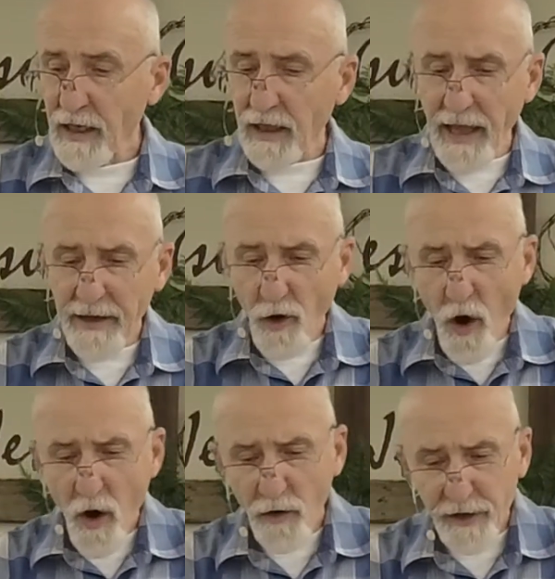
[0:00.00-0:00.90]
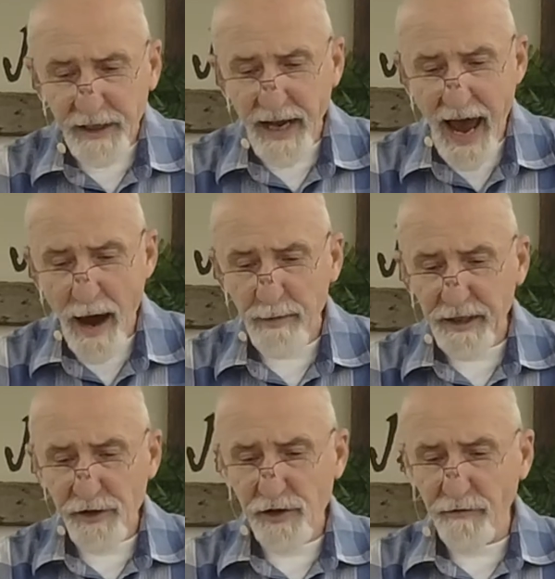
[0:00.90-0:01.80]
Let all the
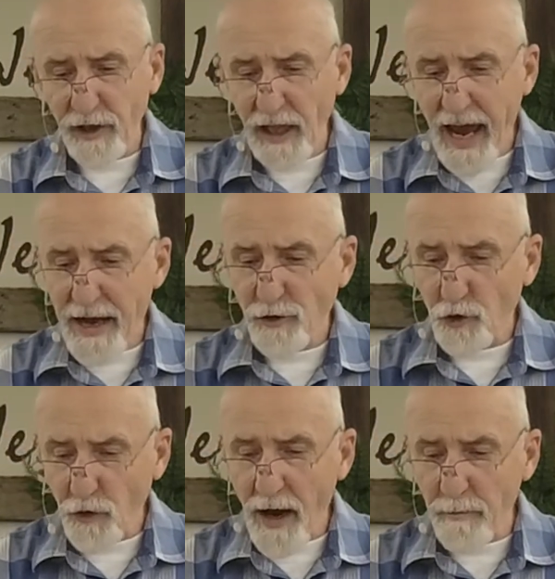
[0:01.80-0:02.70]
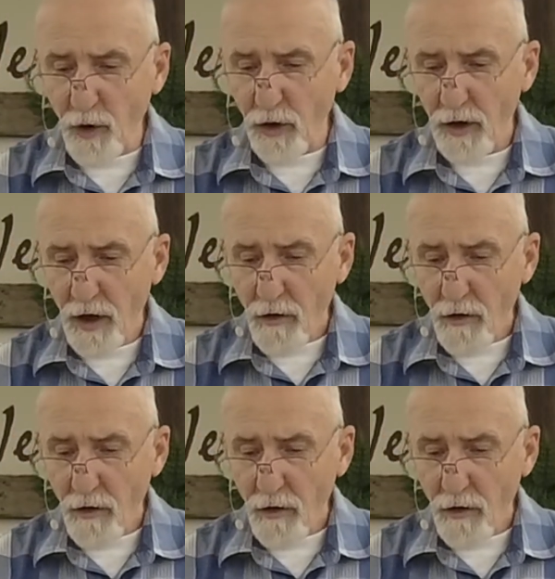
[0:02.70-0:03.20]
inhabitants of the land tremble,